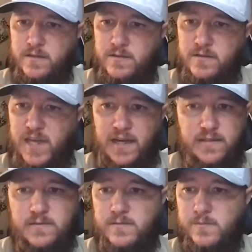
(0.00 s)

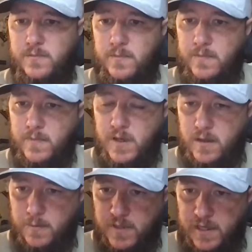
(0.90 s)
Yeah.
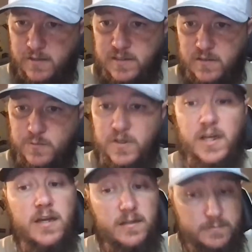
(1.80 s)
Gator tails.
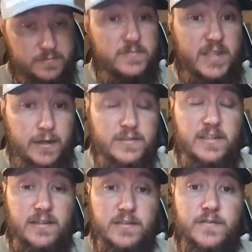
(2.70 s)
Gator
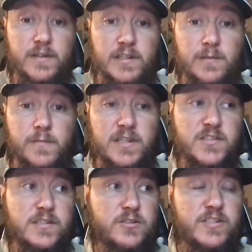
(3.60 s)
tail is very good. My
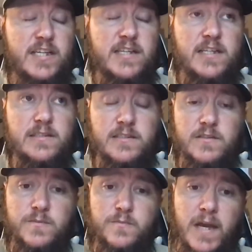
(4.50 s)
son just had that
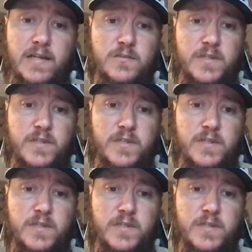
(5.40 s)
the past